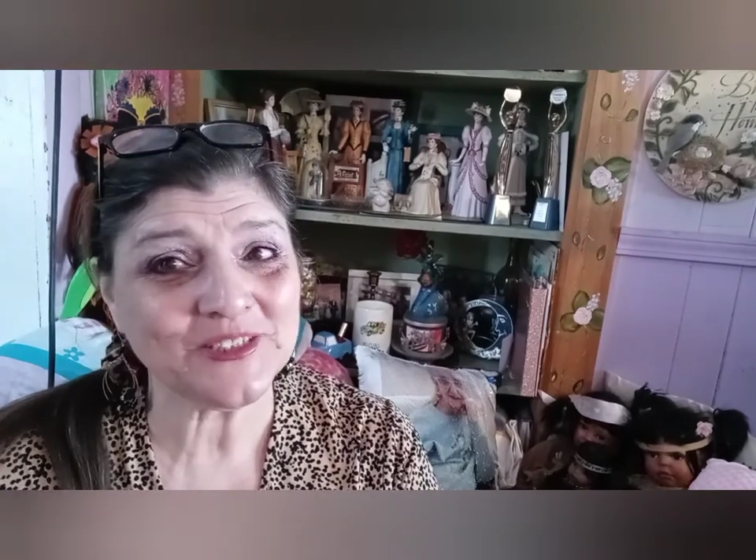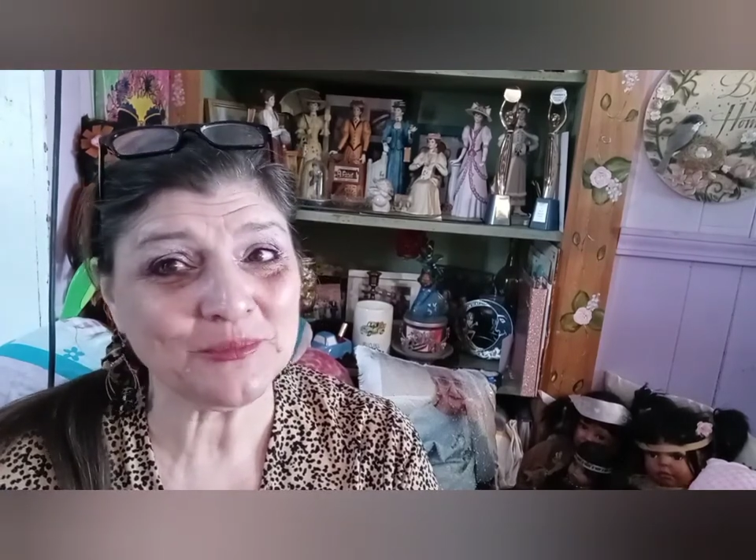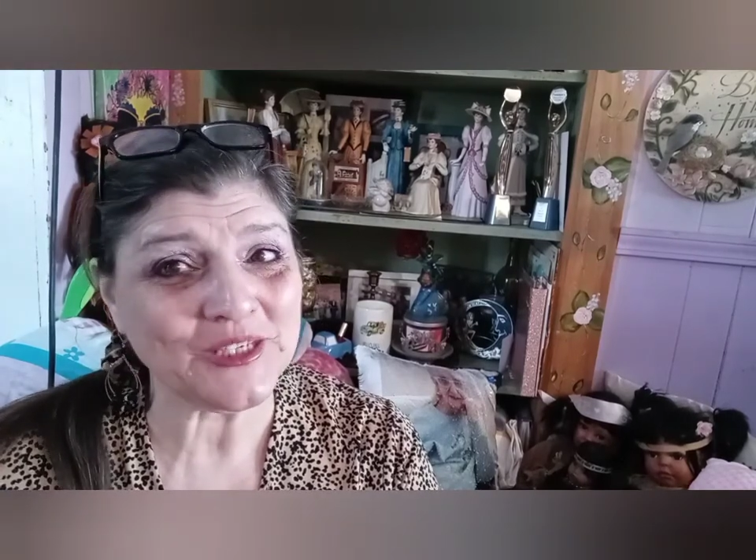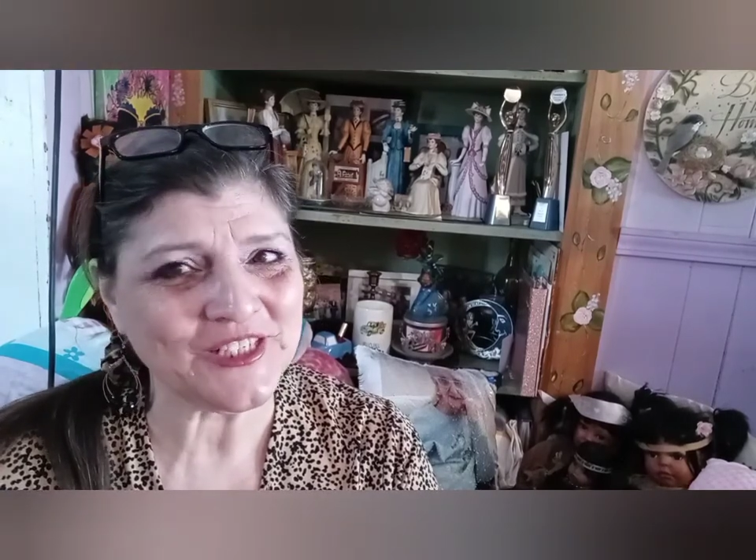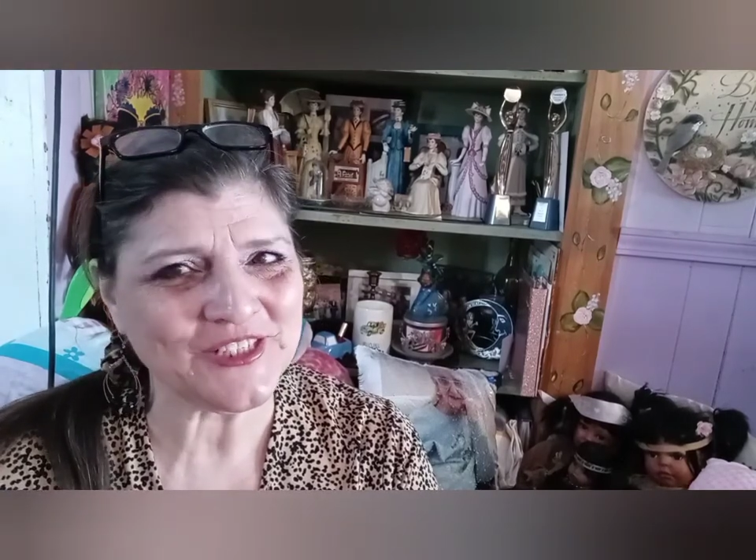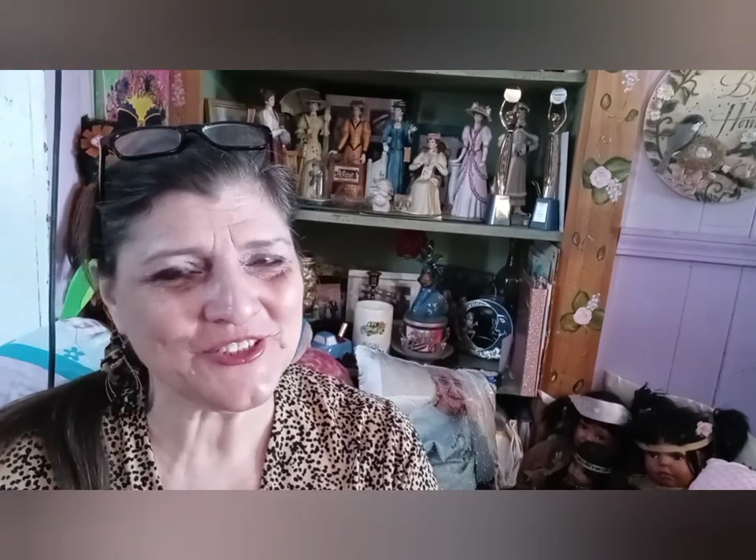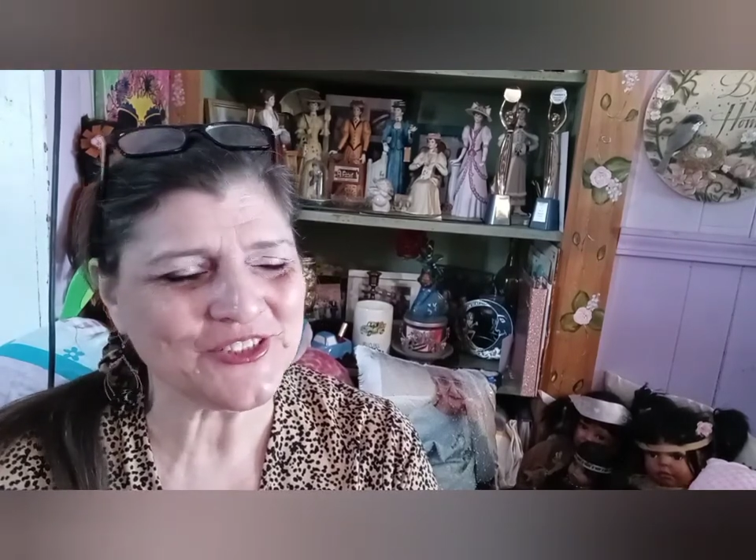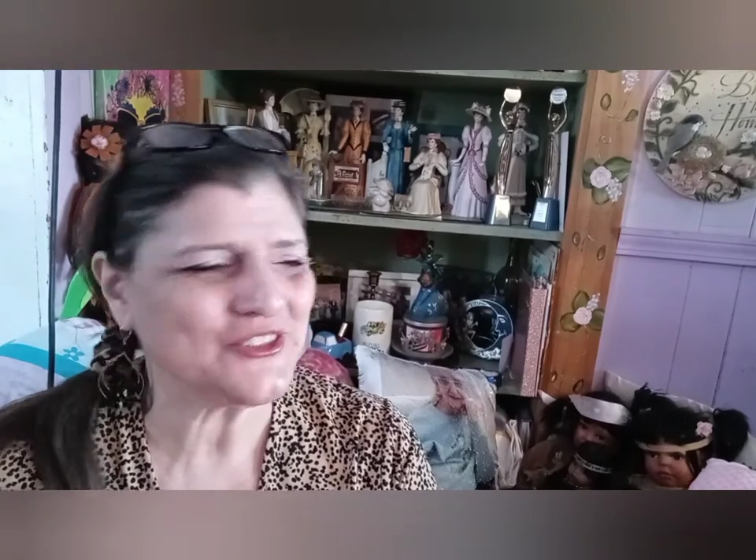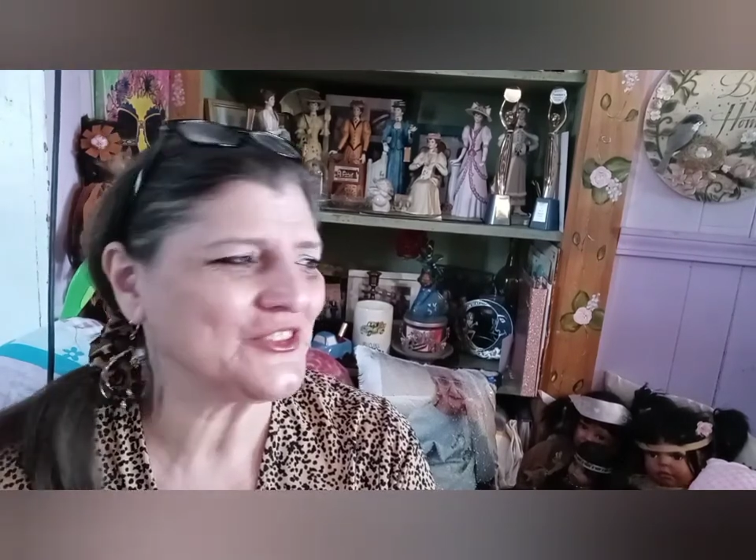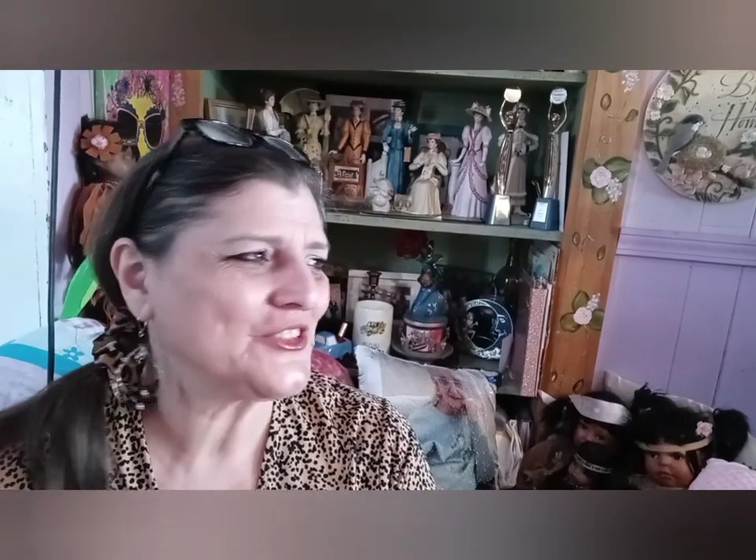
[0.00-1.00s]
and baking
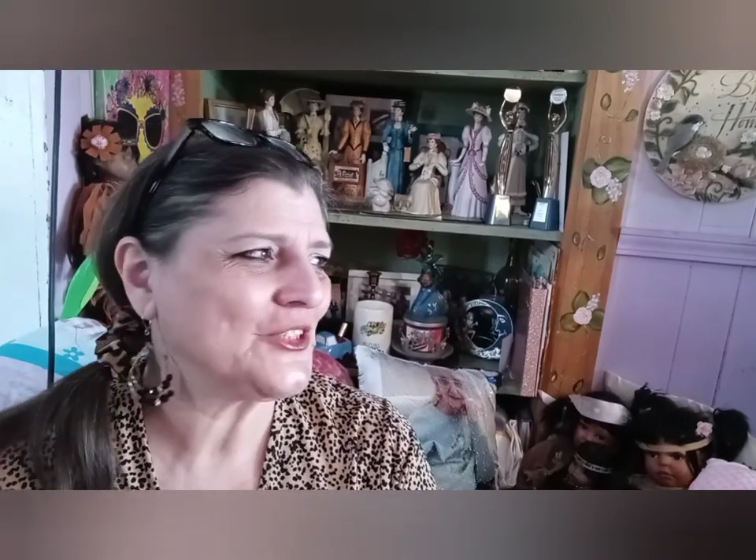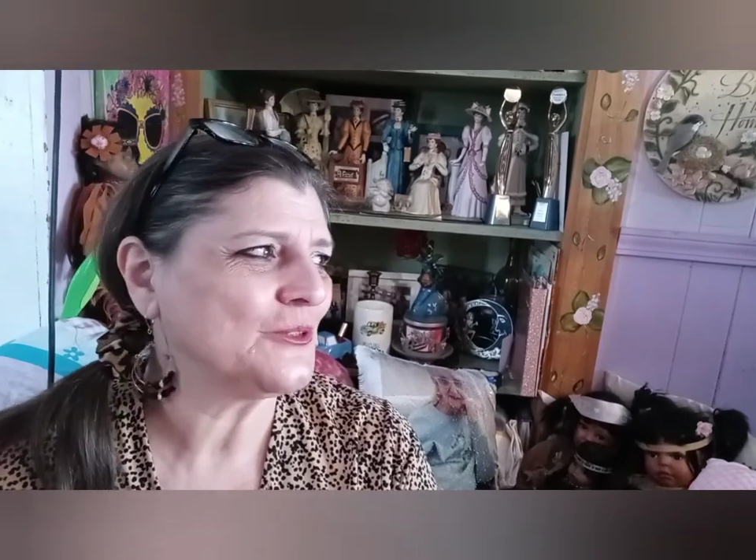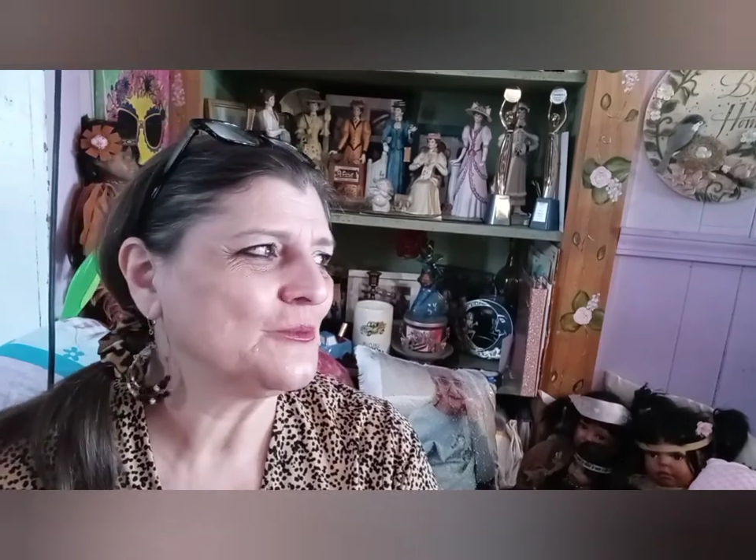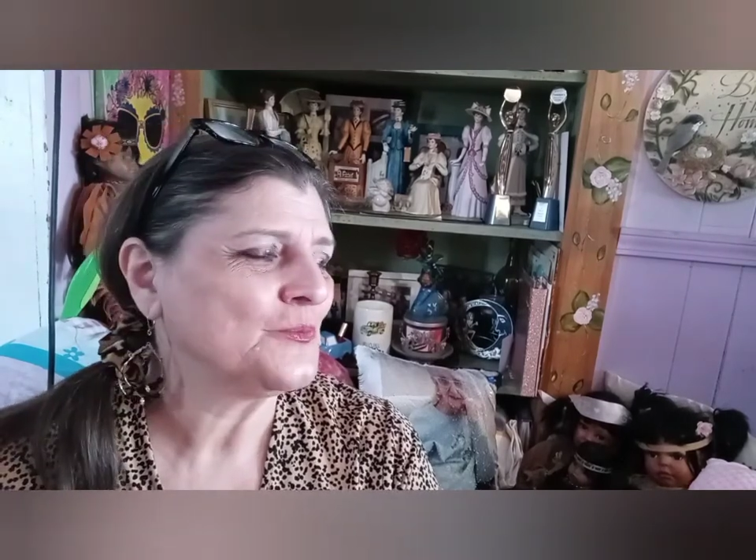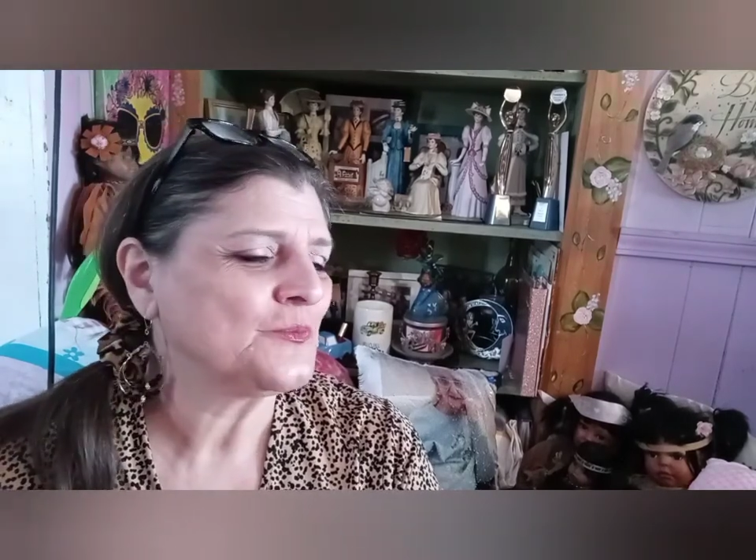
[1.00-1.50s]
shows, so